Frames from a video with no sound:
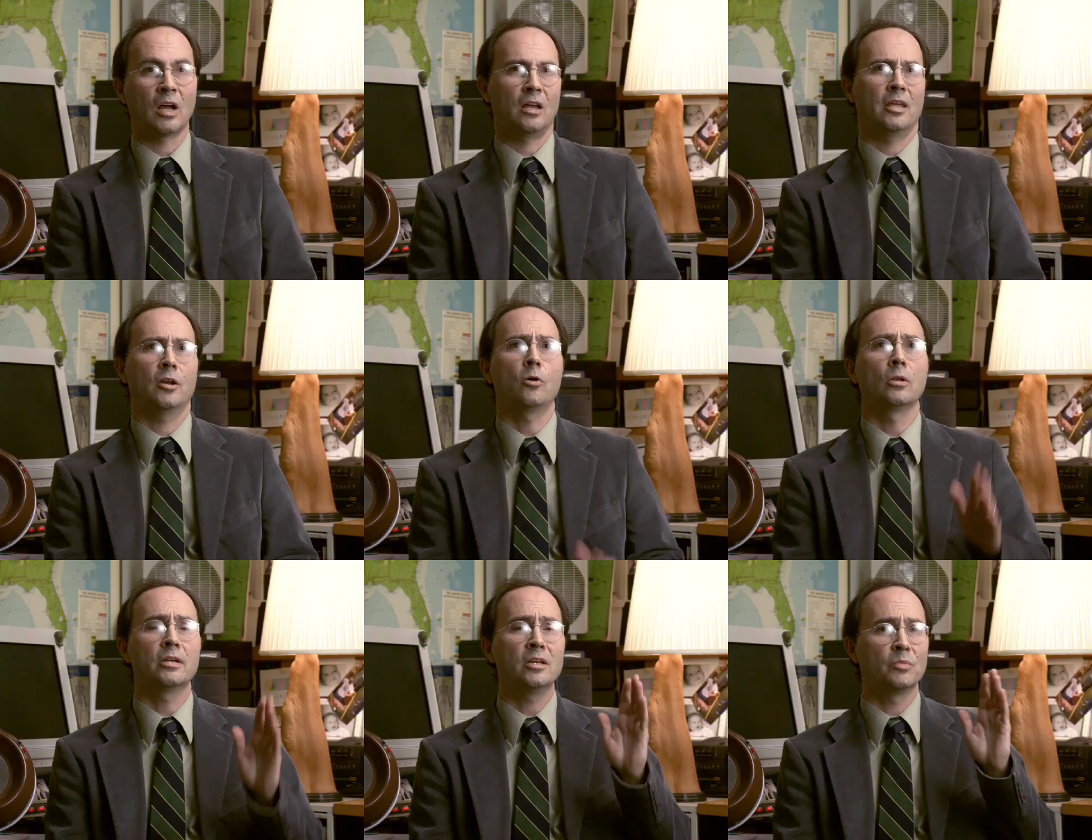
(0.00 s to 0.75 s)
Oh, that
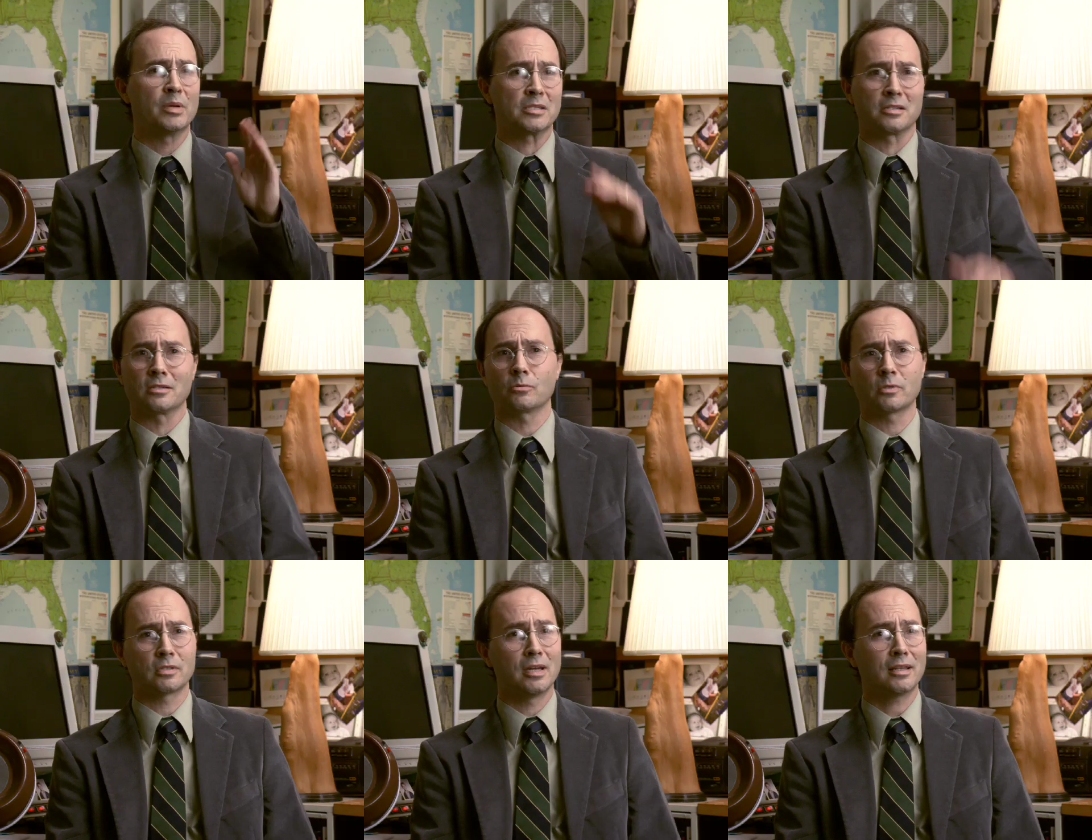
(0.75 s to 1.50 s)
whole heel business
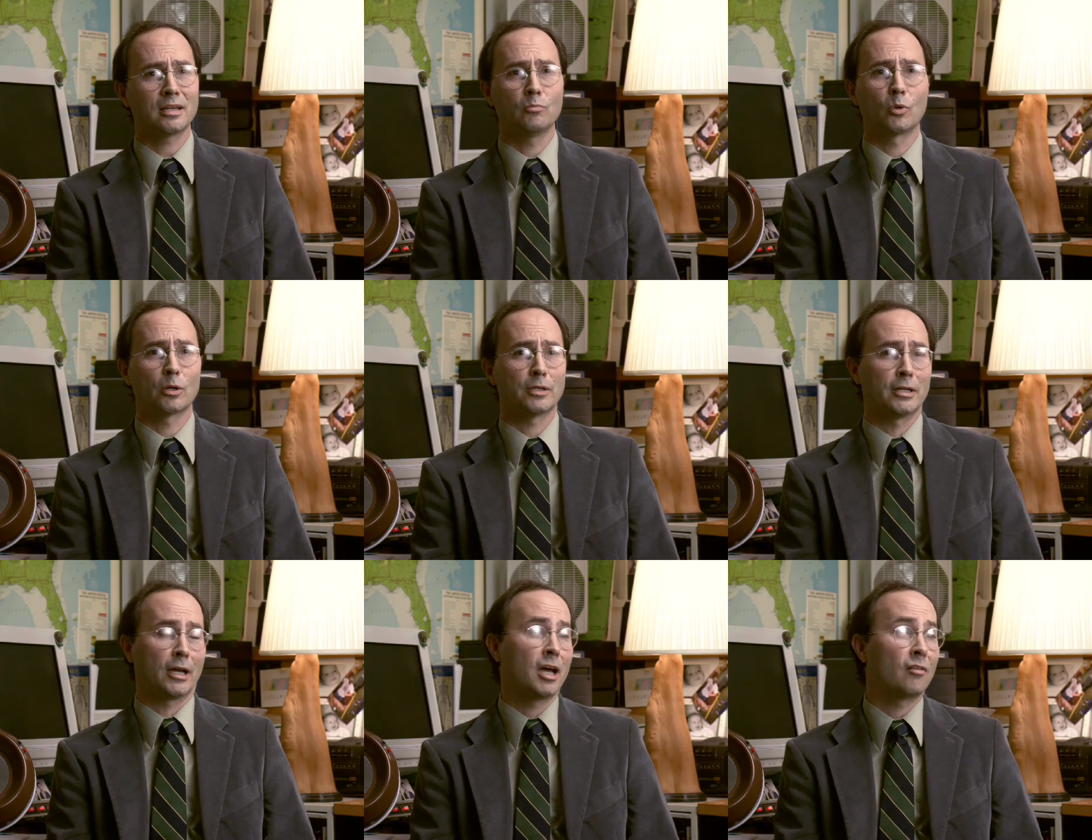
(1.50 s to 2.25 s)
was nothing more
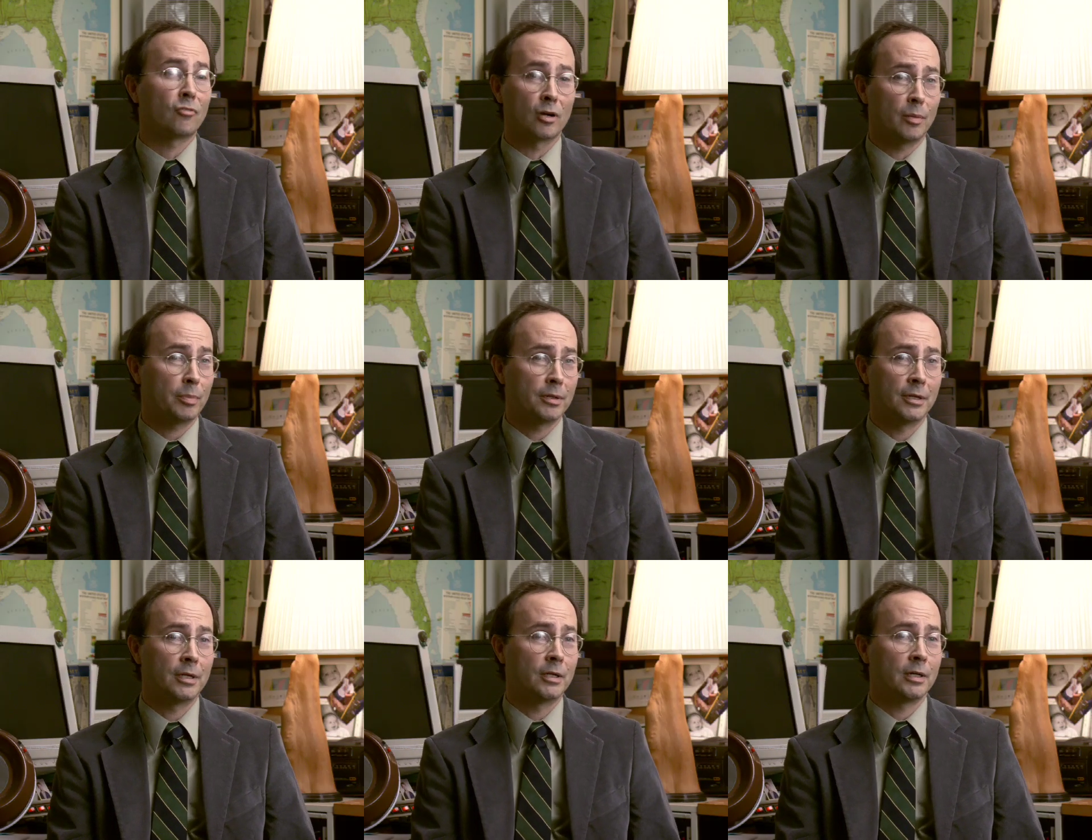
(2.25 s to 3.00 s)
than a cover up,
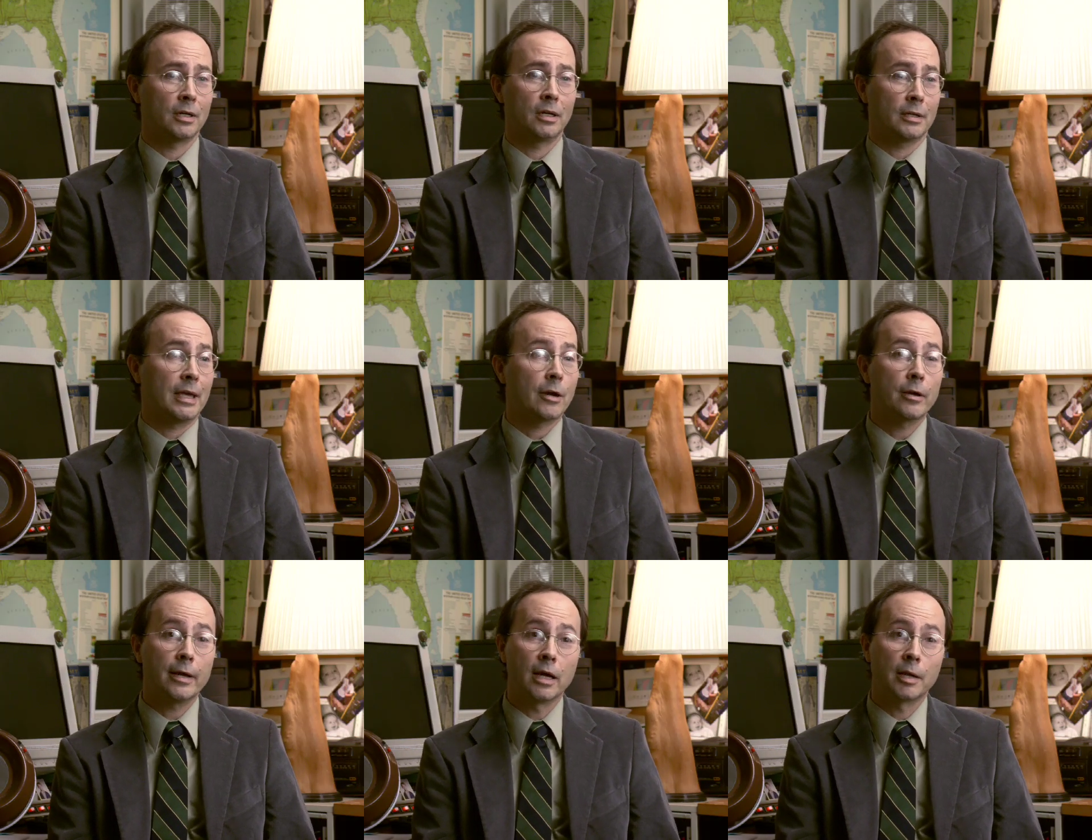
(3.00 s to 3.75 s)
uh,
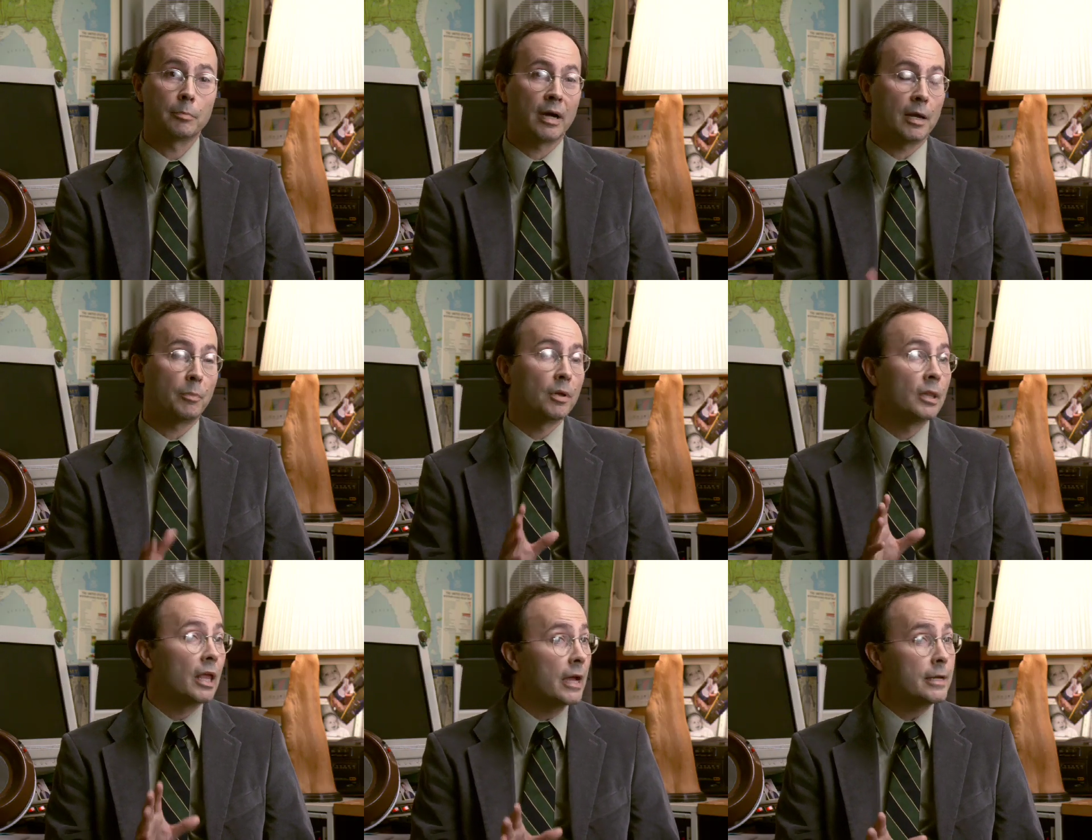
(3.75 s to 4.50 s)
carried on by a
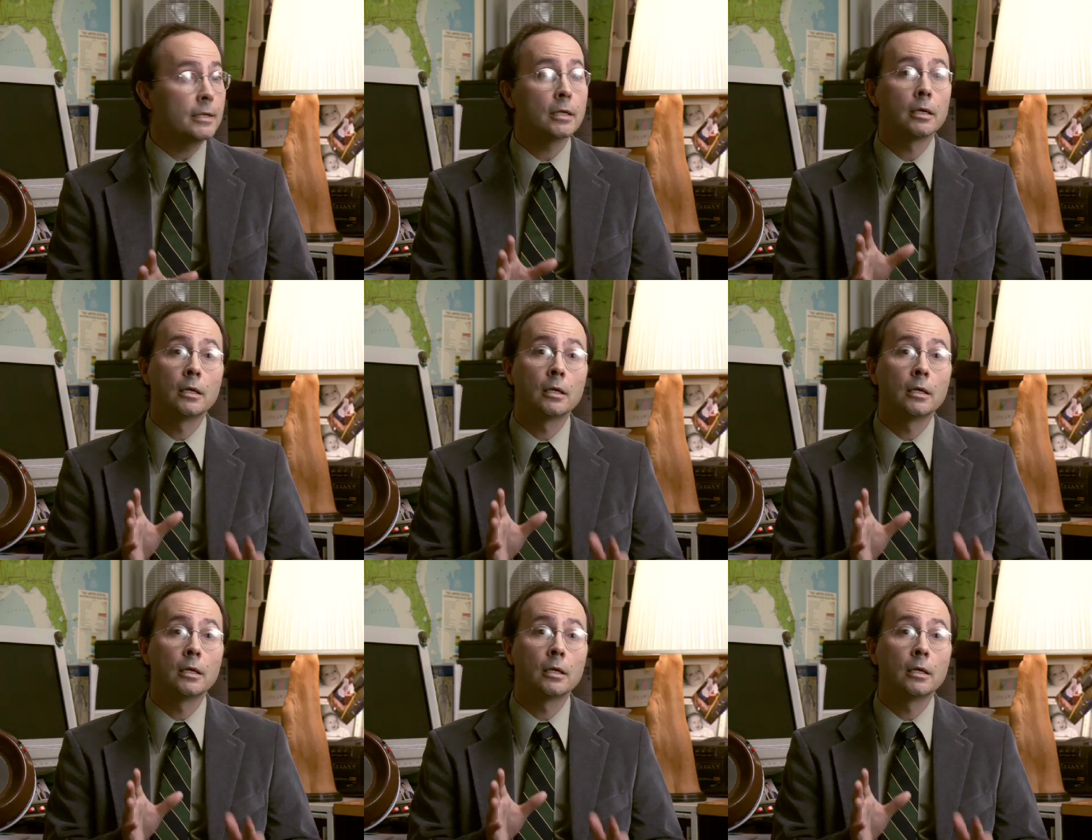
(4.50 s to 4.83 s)
polite